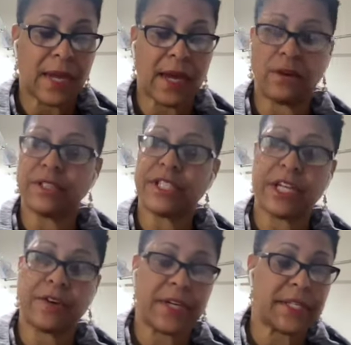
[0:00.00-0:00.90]
L
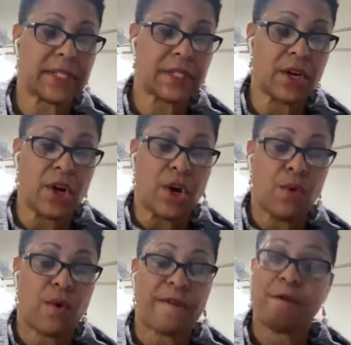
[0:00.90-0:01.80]
series
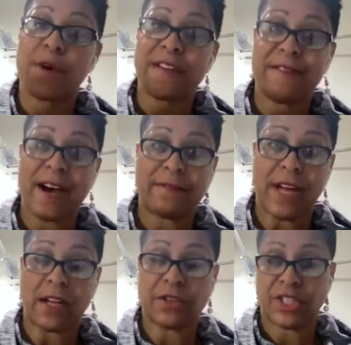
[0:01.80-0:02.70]
were
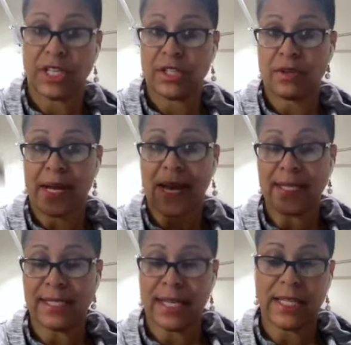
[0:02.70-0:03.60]
$45 each, so I
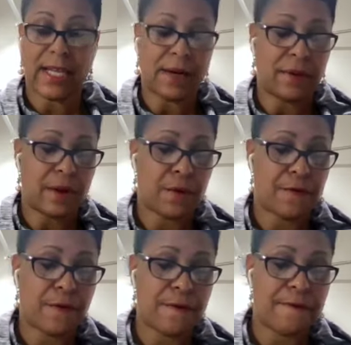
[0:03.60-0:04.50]
got 10. They were
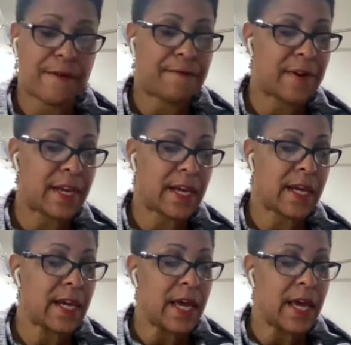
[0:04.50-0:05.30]
$4.50.